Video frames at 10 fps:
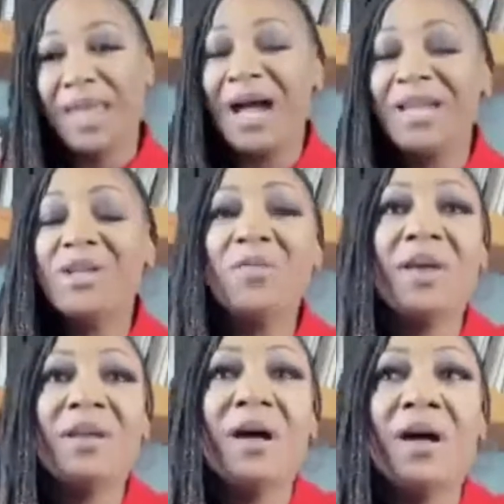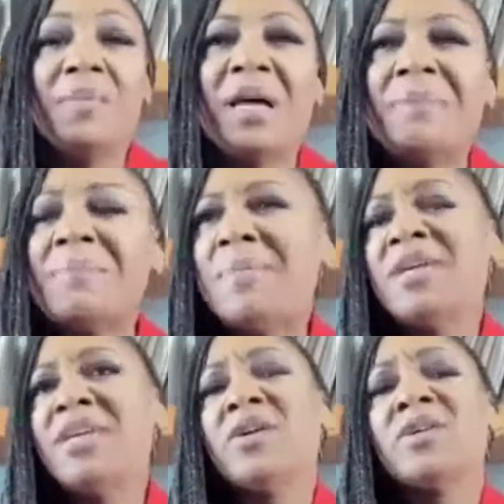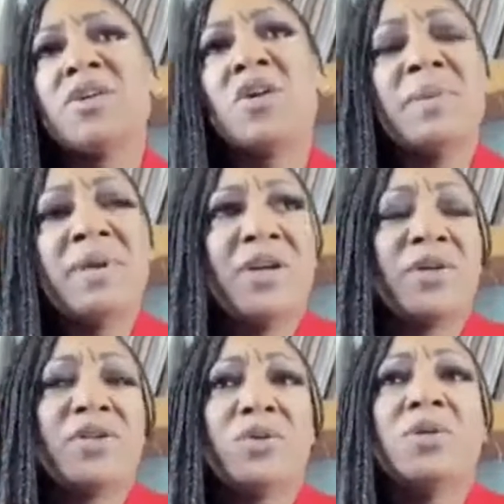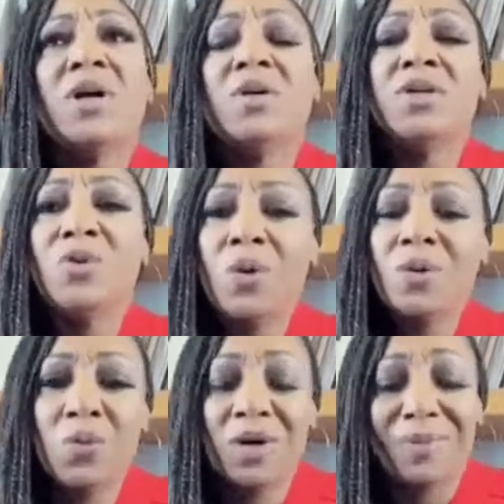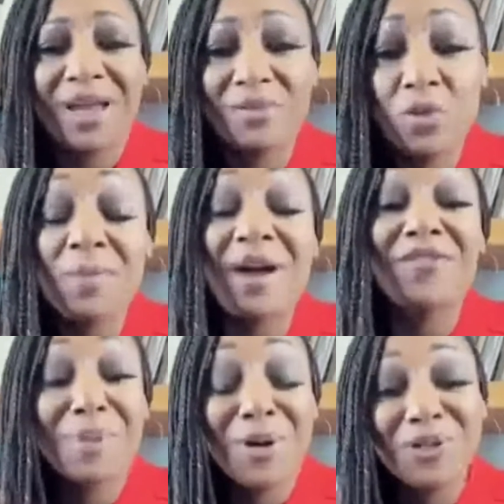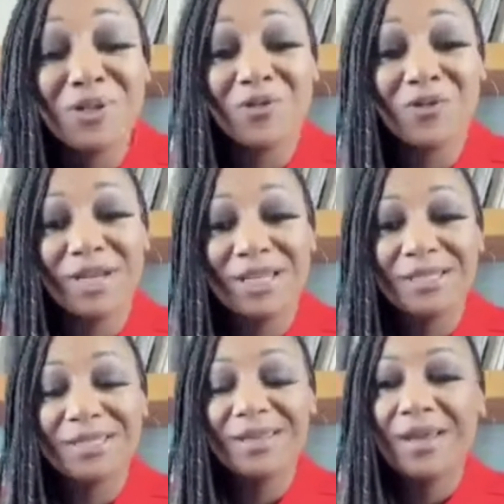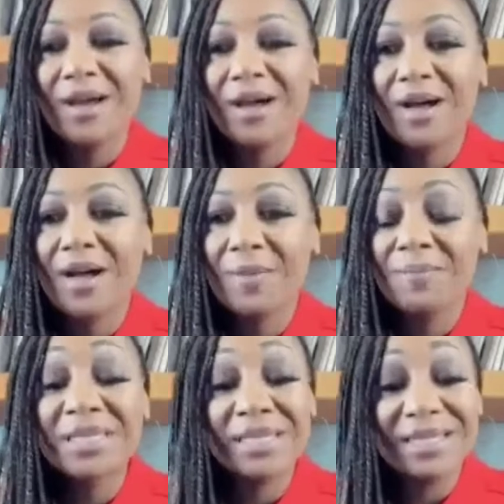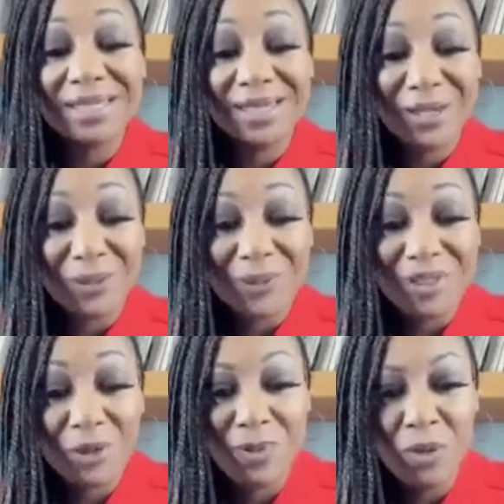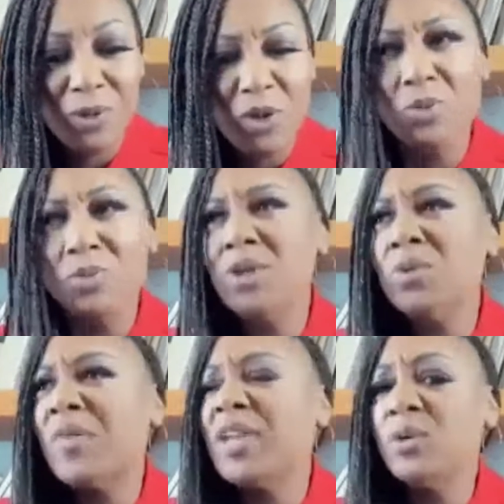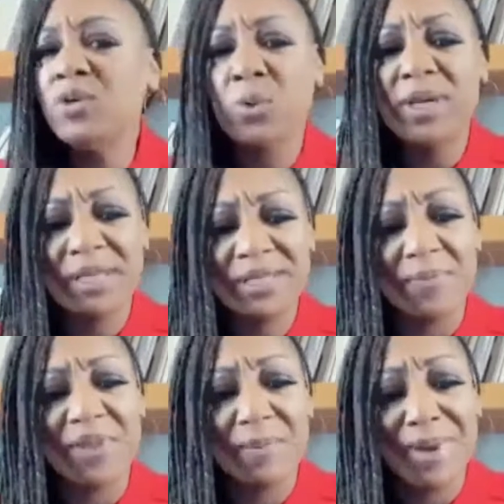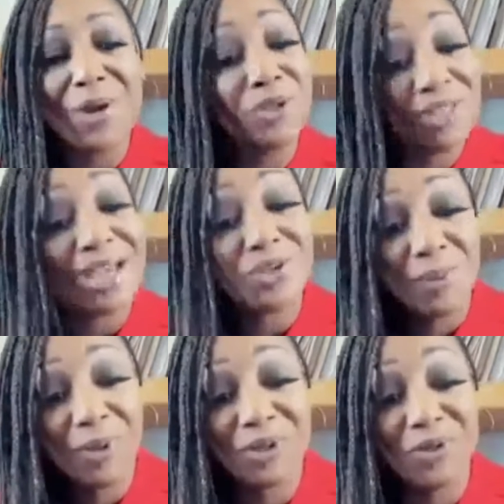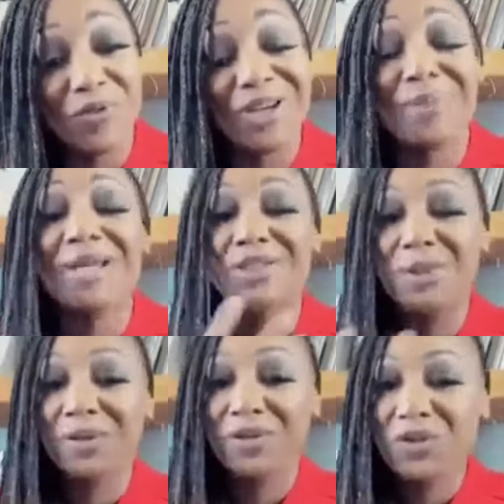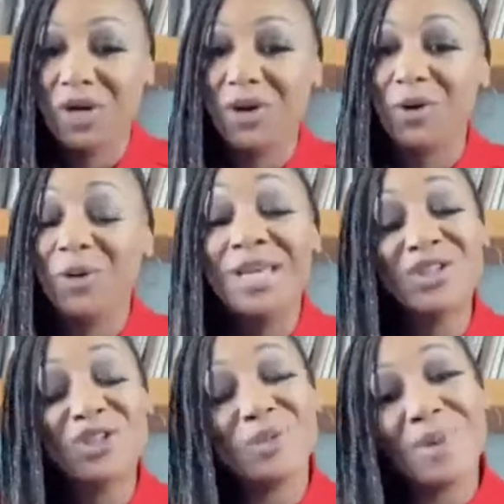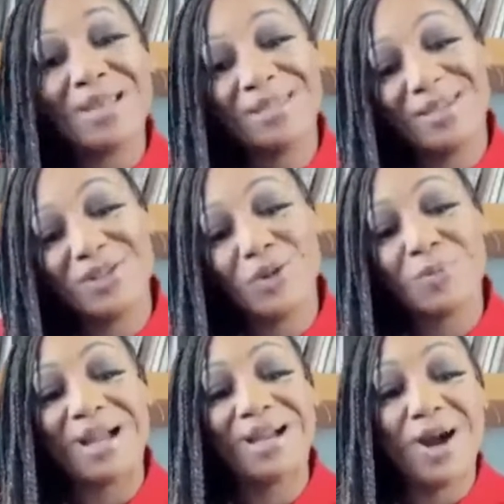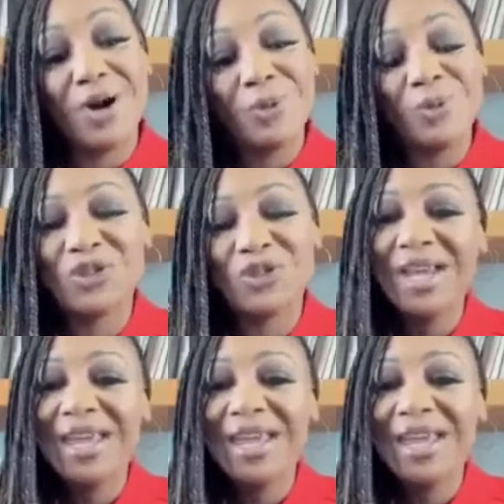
I know that maybe a year or two ago, you quoted one of my personal friends, Miss Lisa Nichols. You I think you tweeted something about her. She's actually a personal friend of mine. She's been on the show. She's my sister, my coach.